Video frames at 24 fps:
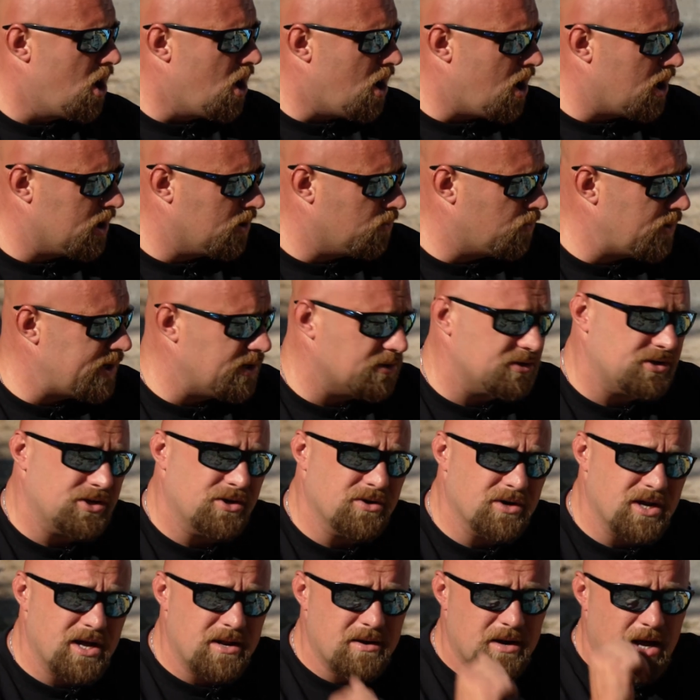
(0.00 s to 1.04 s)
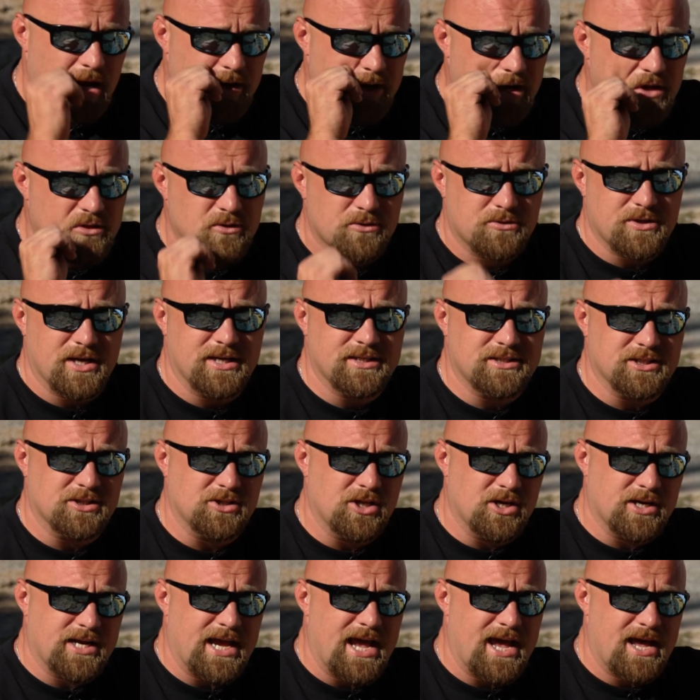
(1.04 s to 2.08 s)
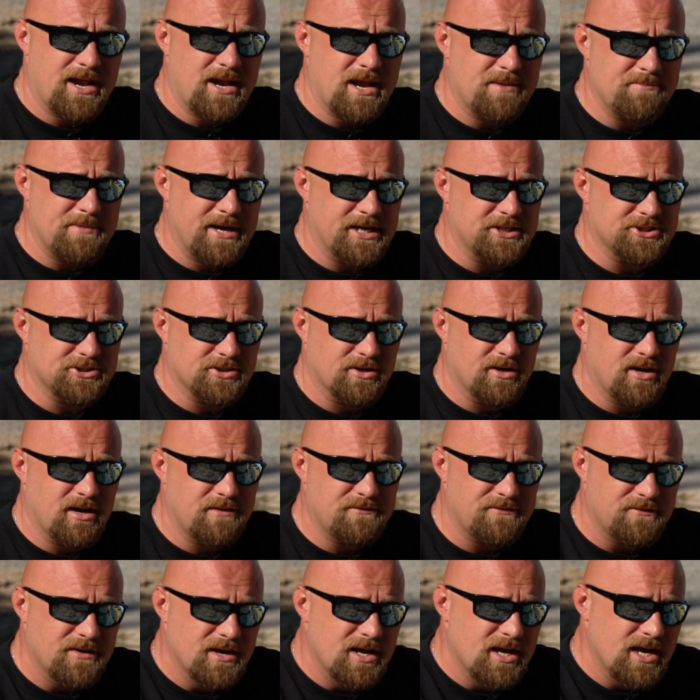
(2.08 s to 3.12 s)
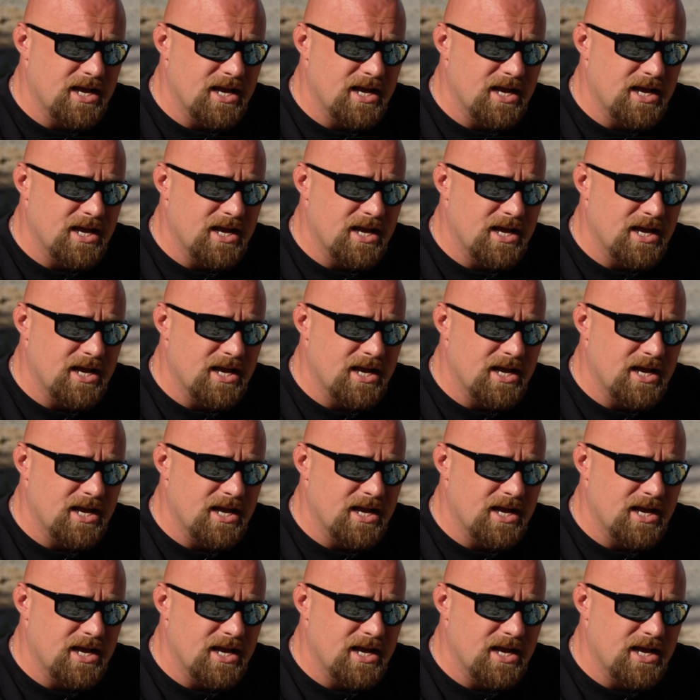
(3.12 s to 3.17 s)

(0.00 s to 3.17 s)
On a wheeled unit, another thing to look at and make sure of